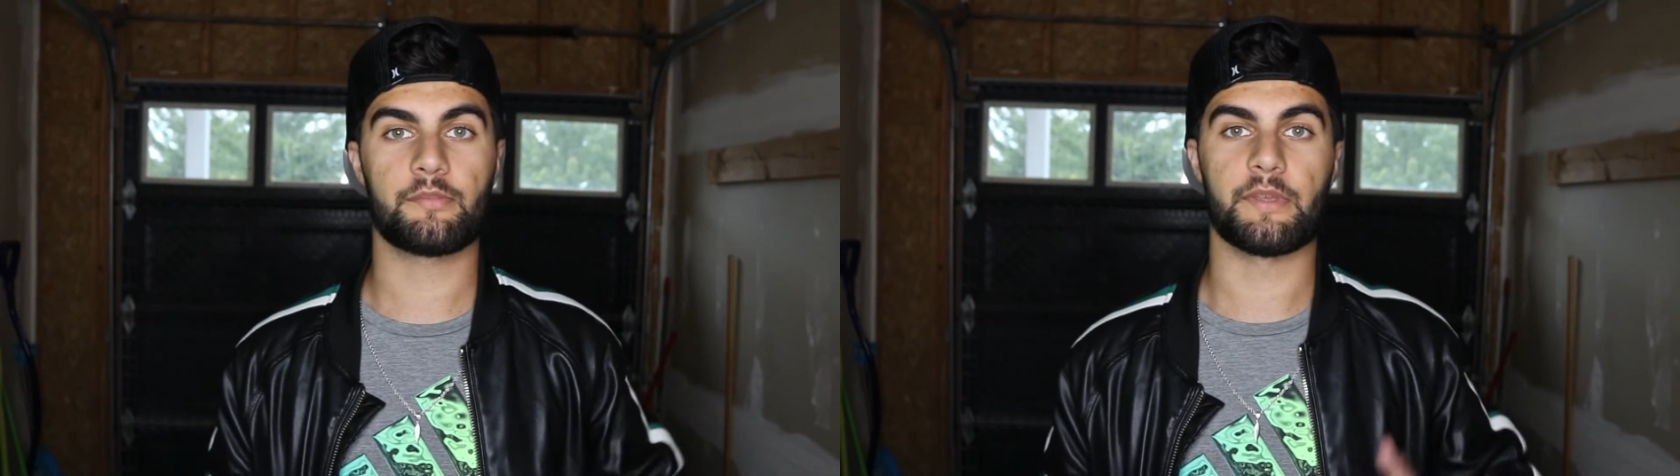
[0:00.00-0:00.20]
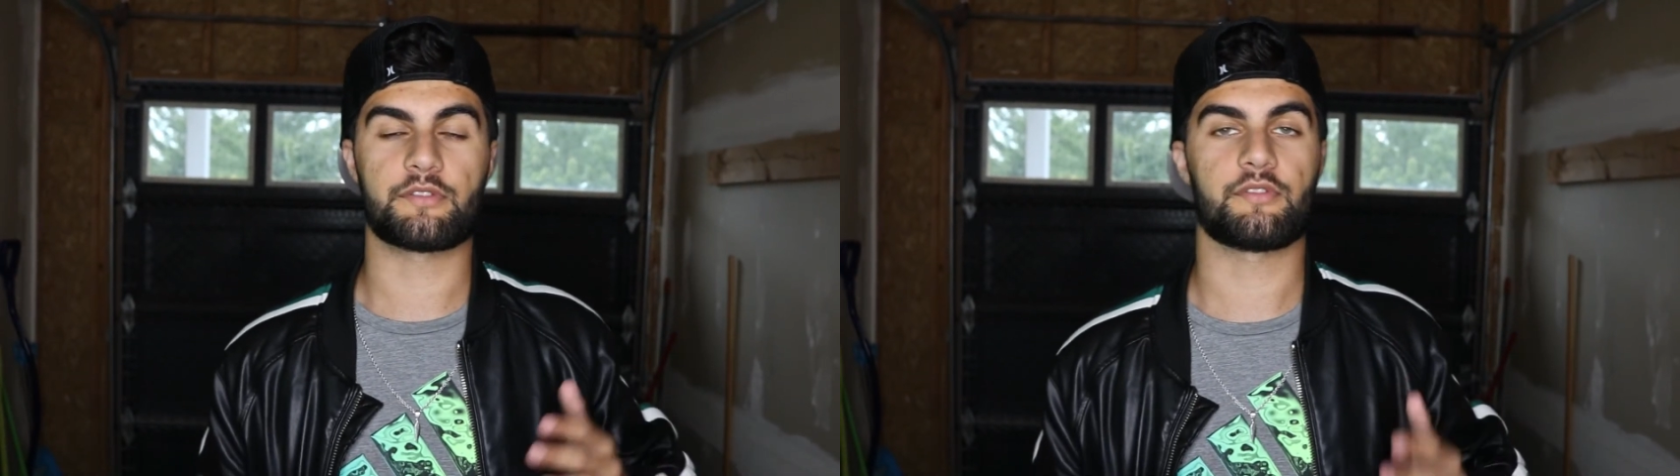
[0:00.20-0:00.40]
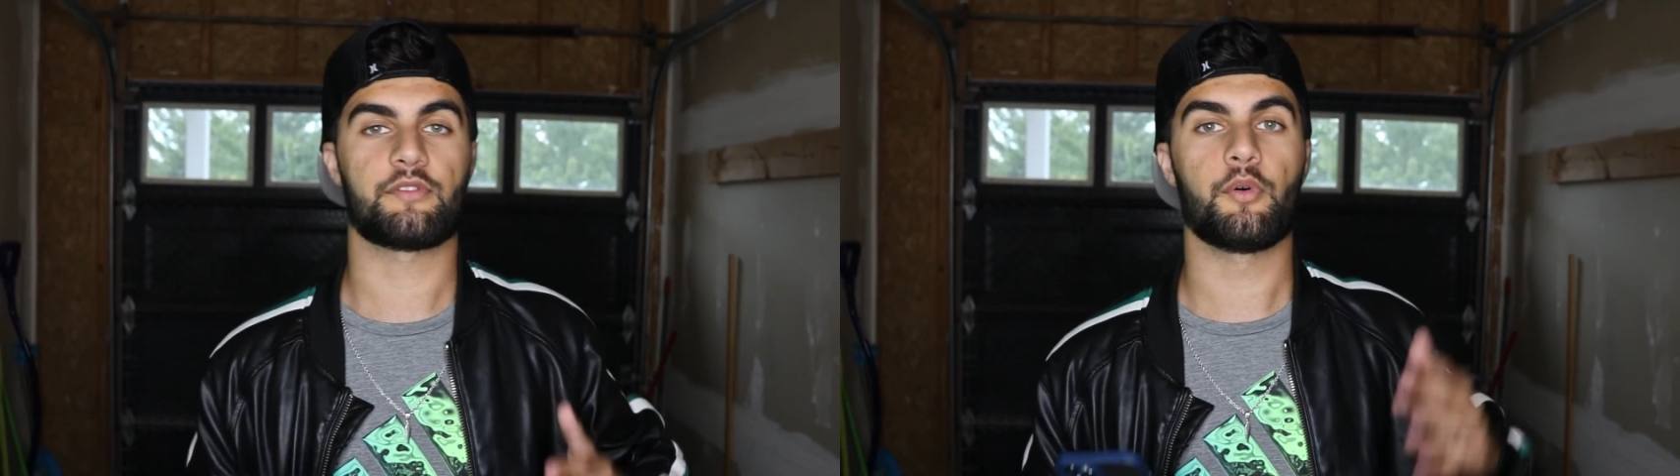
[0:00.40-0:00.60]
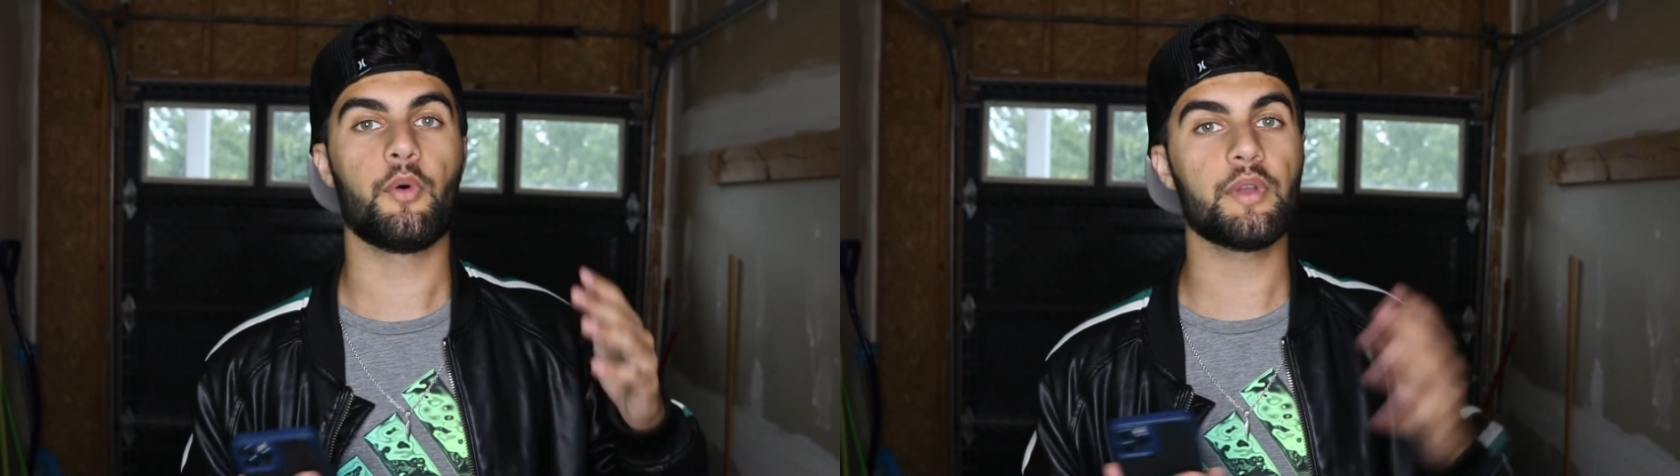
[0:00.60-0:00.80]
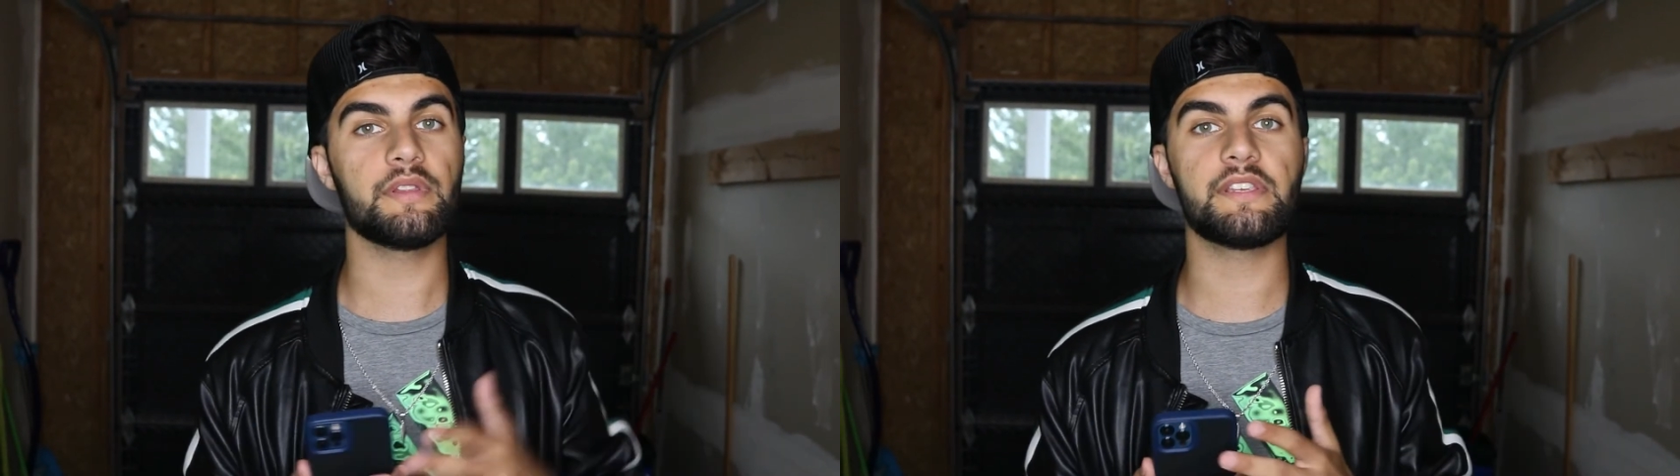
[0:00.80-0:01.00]
make sure there's no
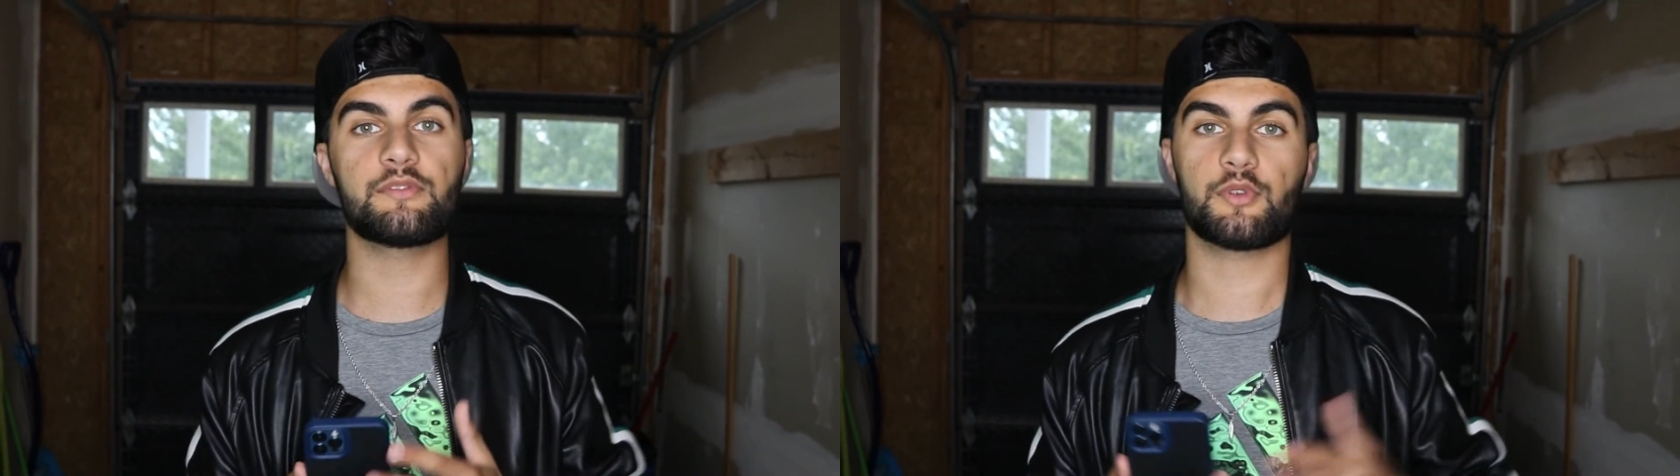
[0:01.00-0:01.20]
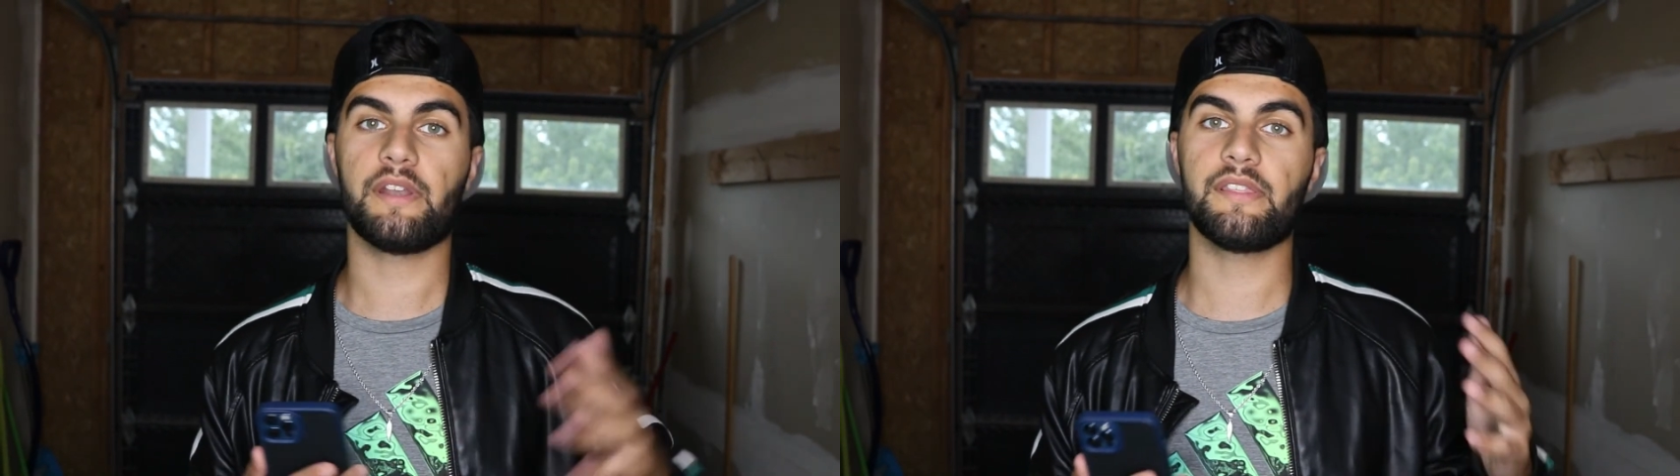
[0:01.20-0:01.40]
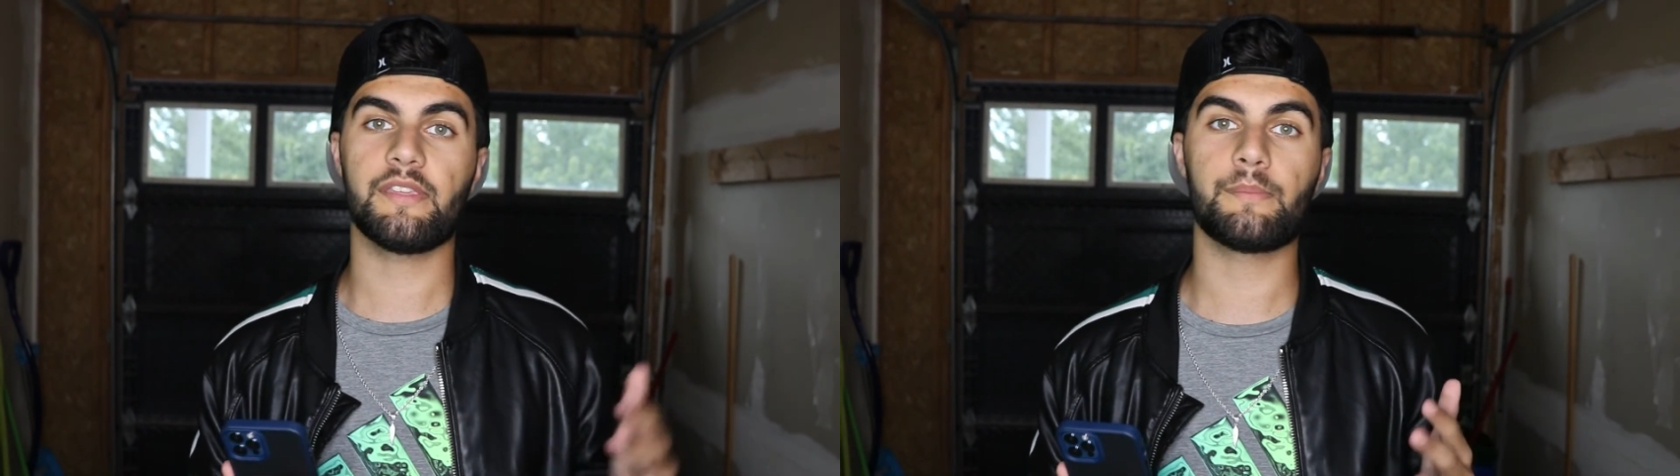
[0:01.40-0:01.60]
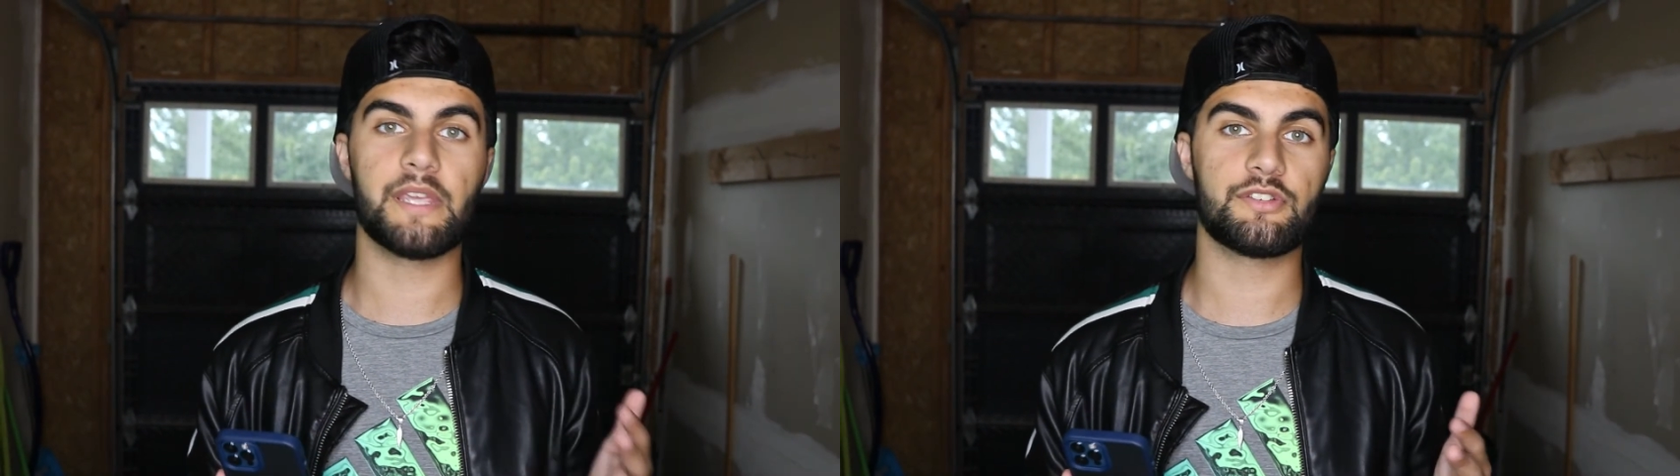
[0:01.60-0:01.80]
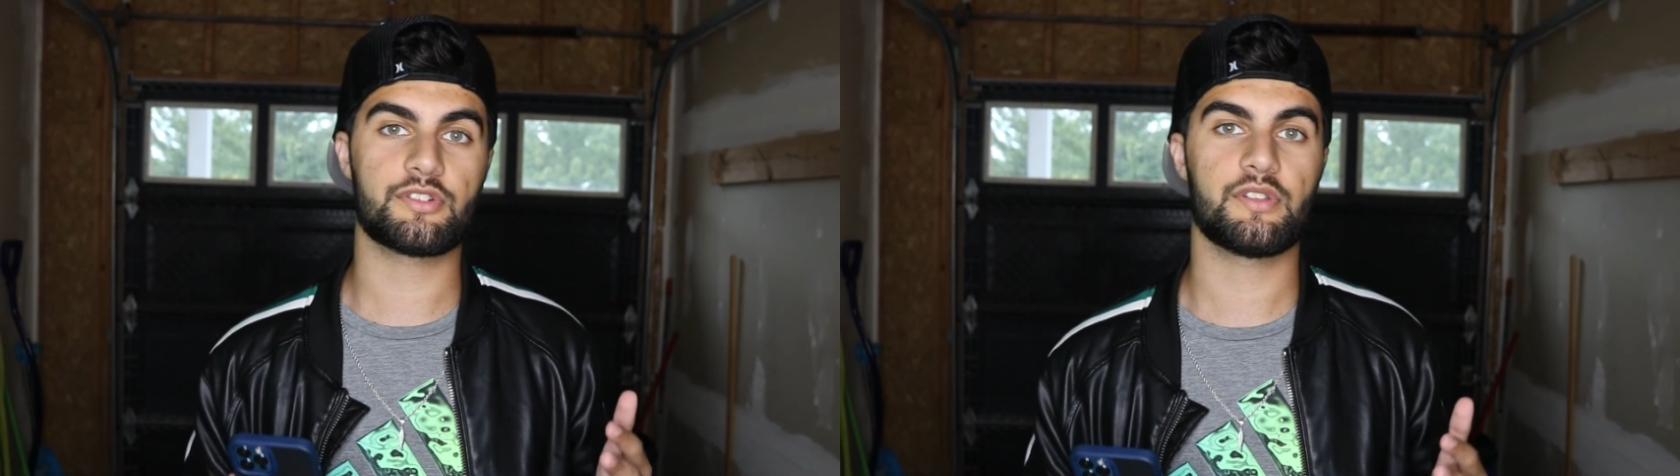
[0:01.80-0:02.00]
oil leaks or anything
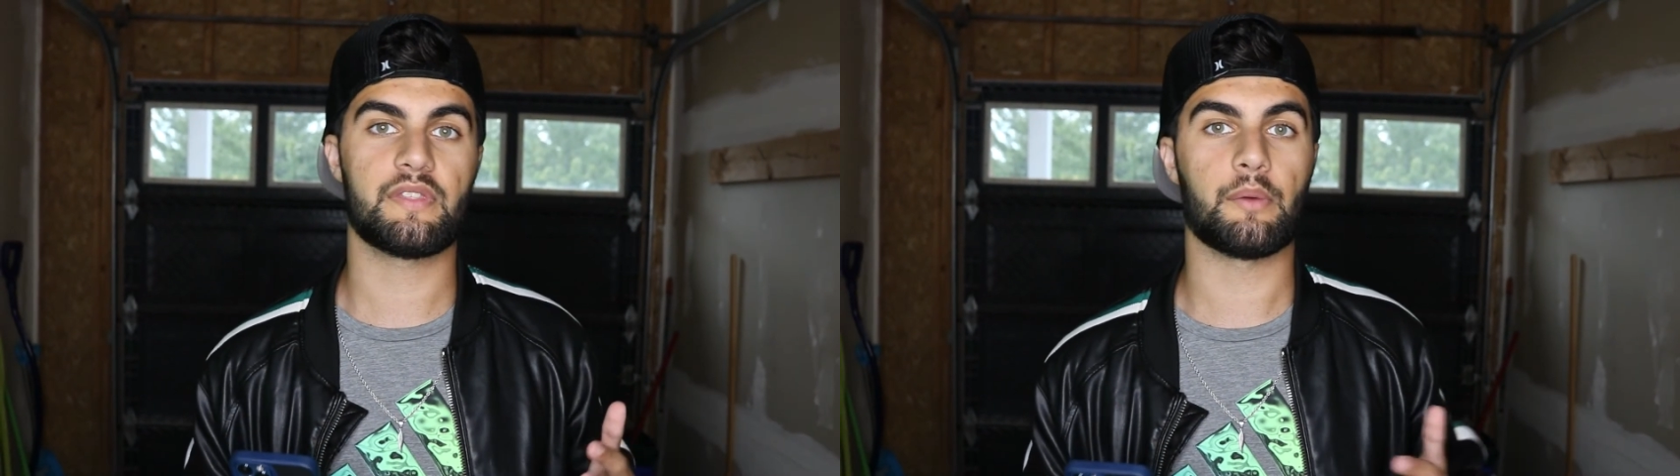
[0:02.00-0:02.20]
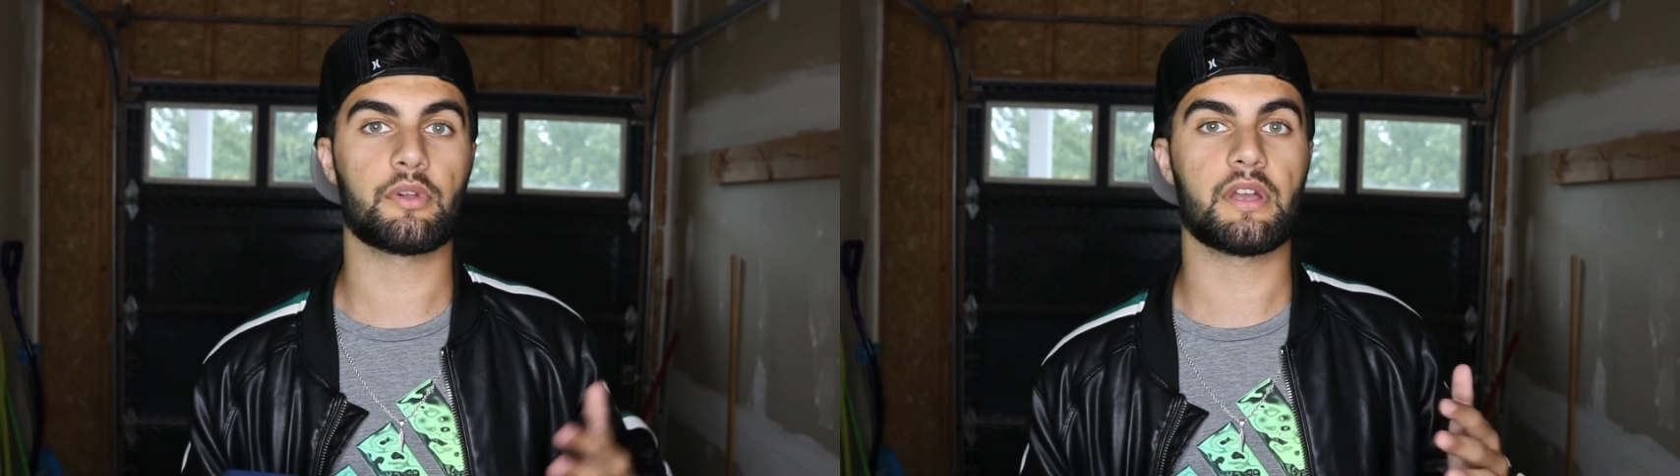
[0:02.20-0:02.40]
major that